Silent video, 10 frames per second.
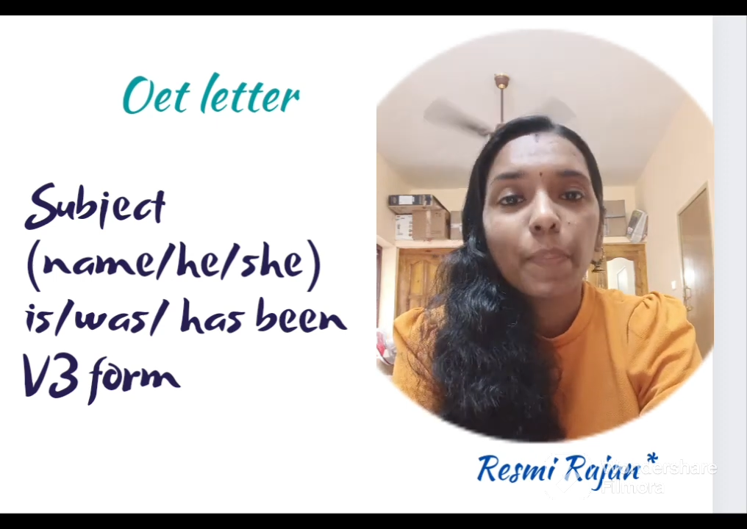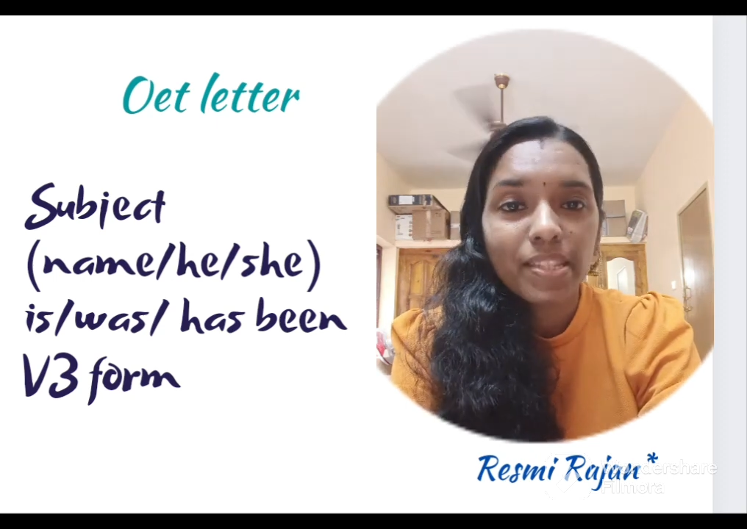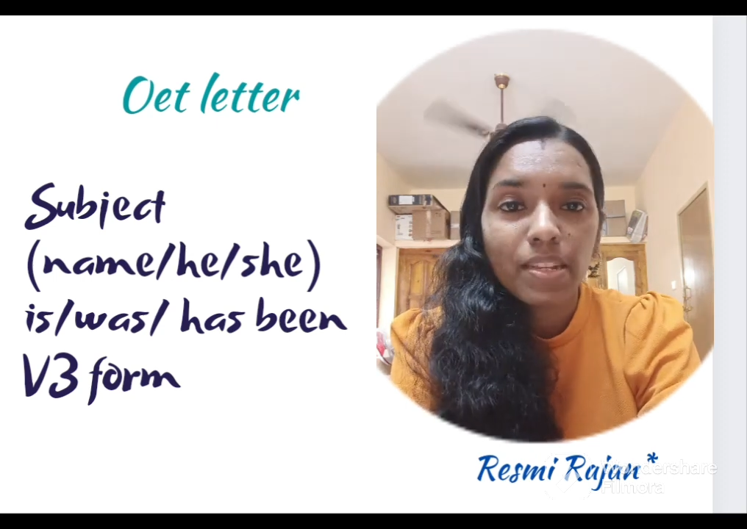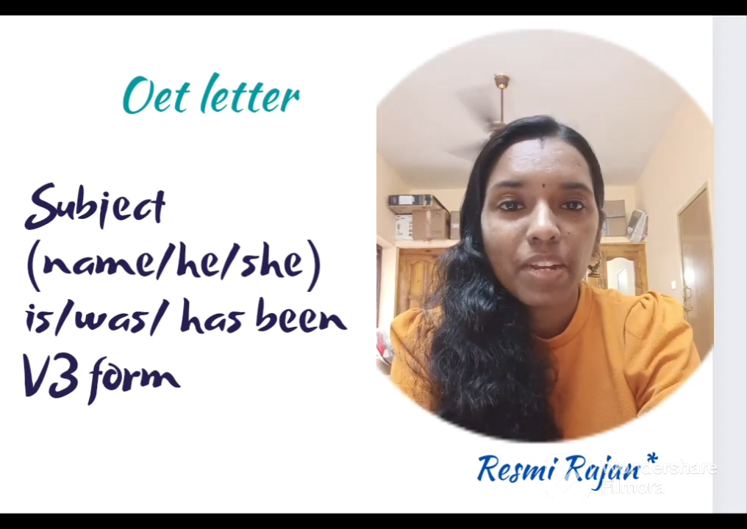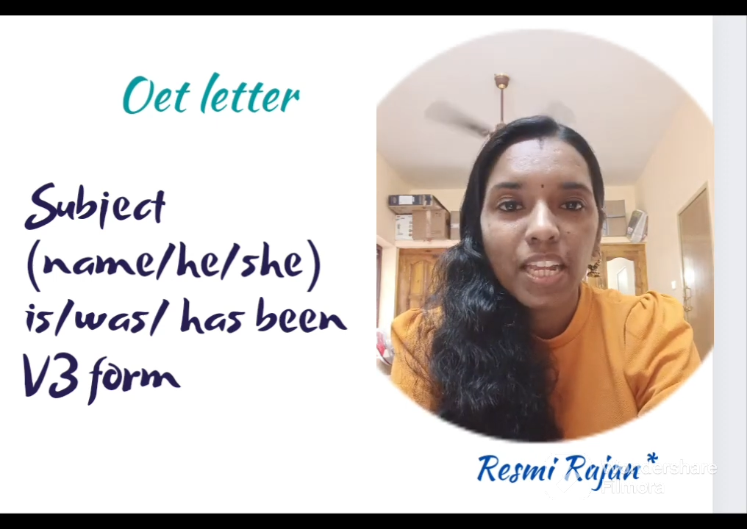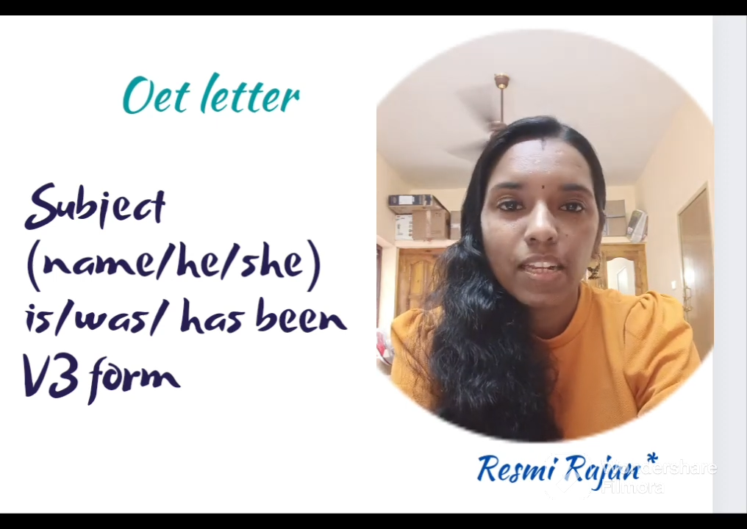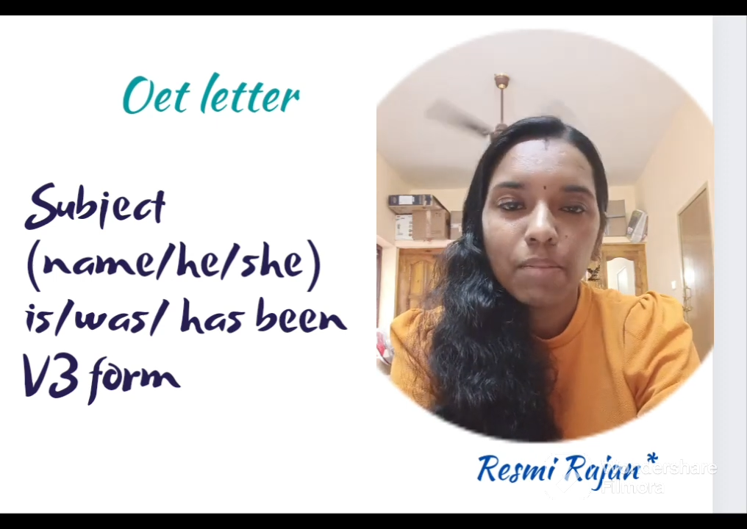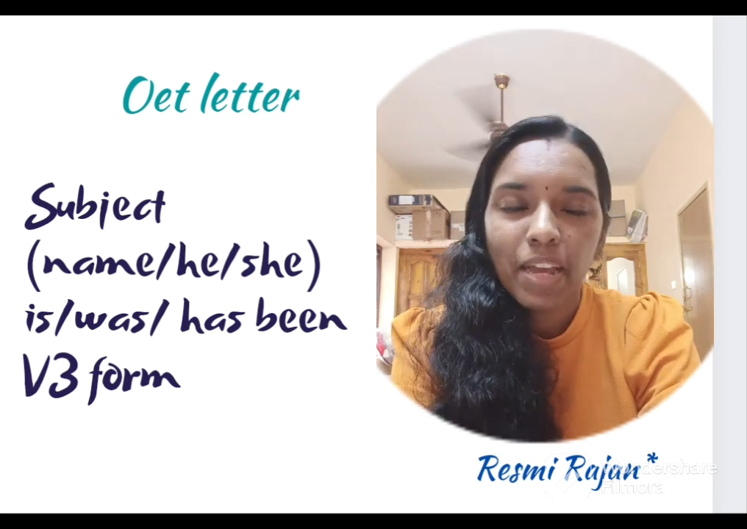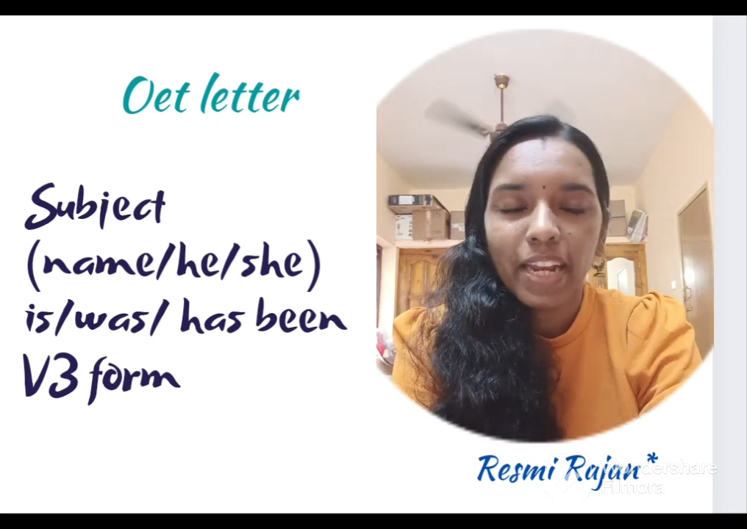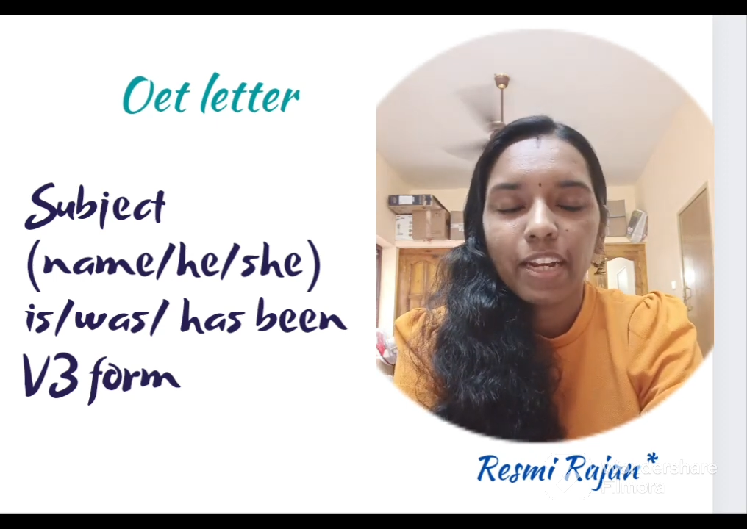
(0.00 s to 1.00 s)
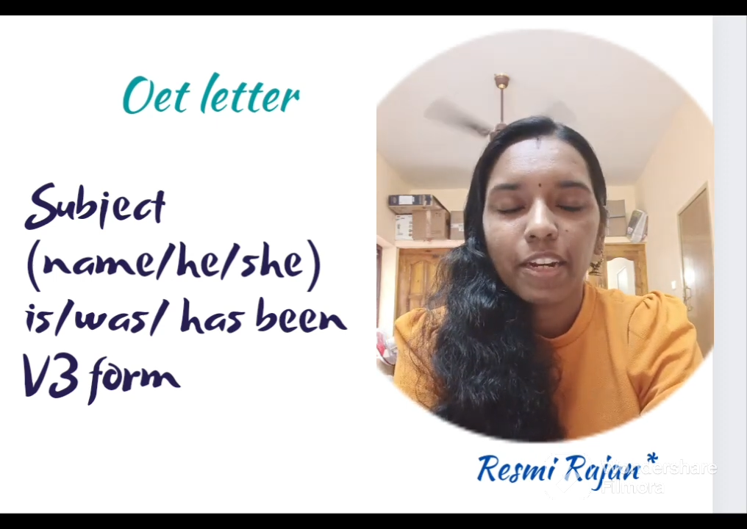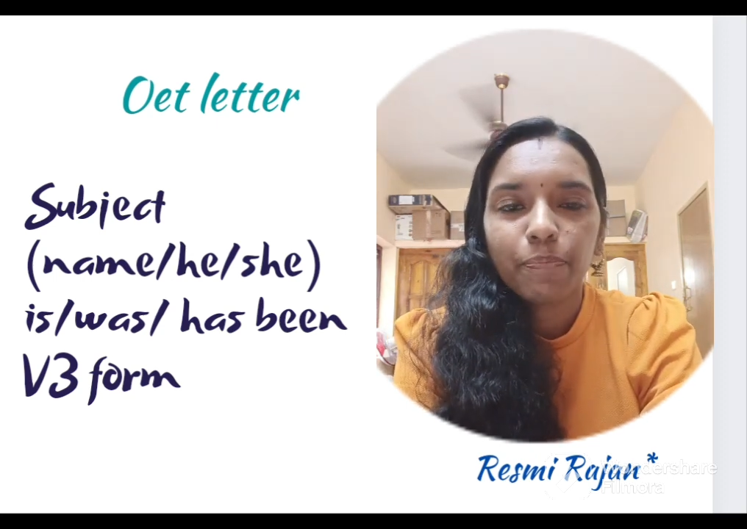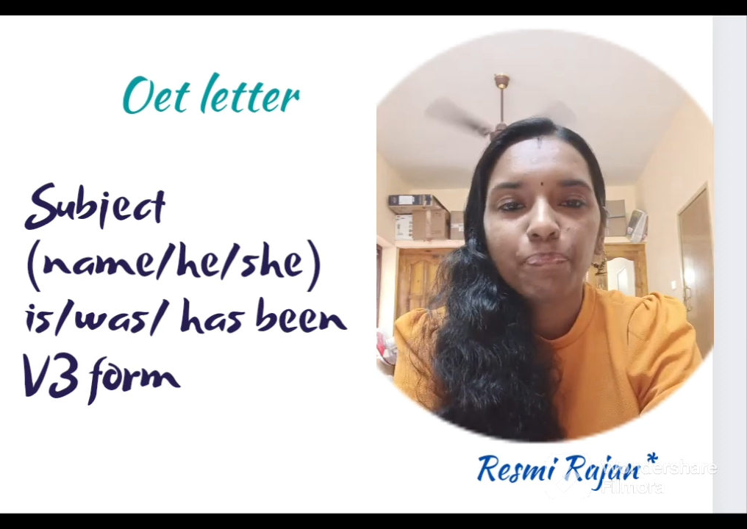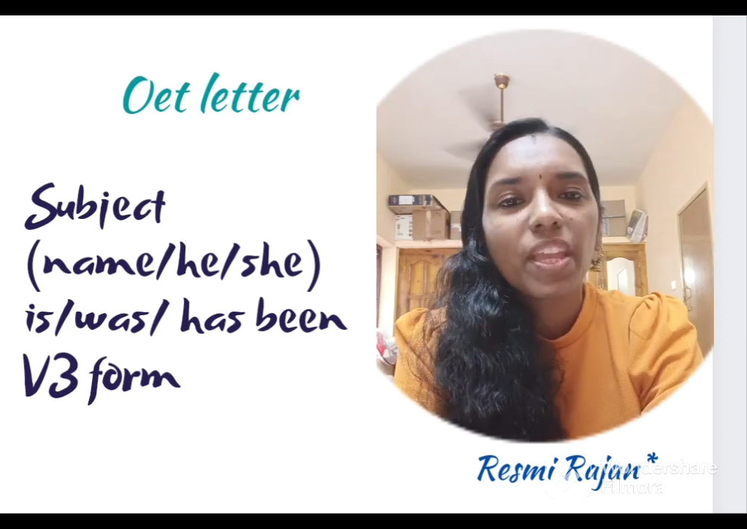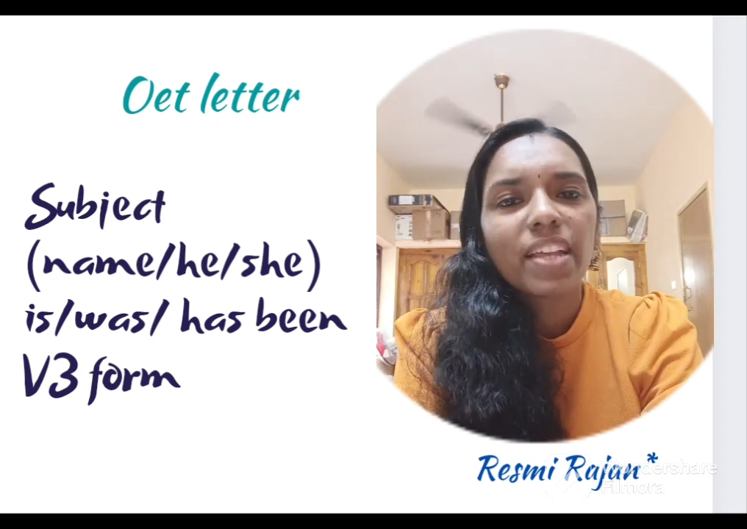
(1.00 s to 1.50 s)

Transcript: present medical paragraph.